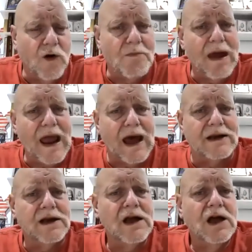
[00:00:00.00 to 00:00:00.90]
no
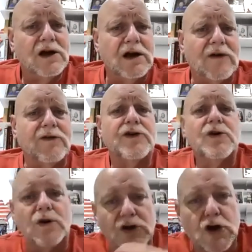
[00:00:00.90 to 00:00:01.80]
man could ever
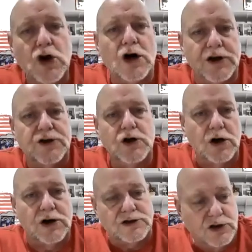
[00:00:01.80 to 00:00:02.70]
do. And good,
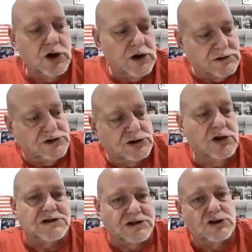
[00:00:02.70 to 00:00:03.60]
good, good,
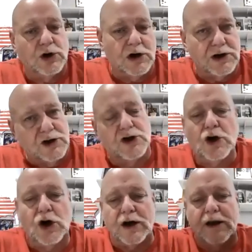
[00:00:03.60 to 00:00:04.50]
good, good,
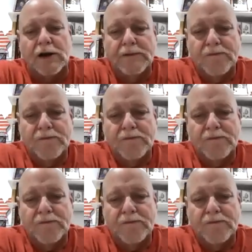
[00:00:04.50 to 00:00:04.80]
good.